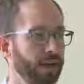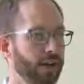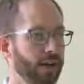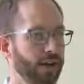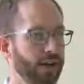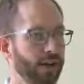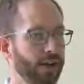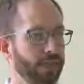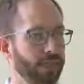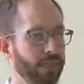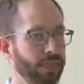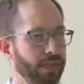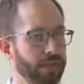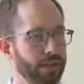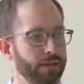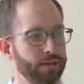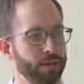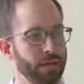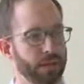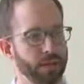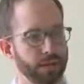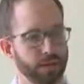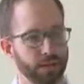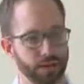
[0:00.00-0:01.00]
Um, you
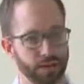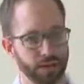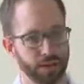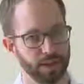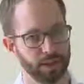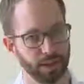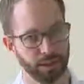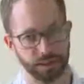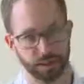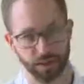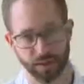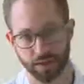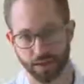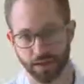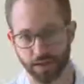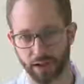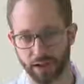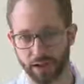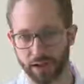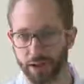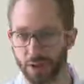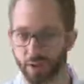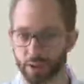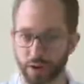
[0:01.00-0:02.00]
might not be able to get the
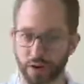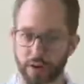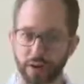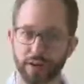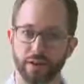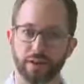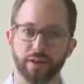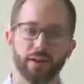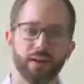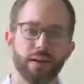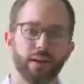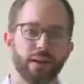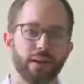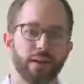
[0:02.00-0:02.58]
data you want,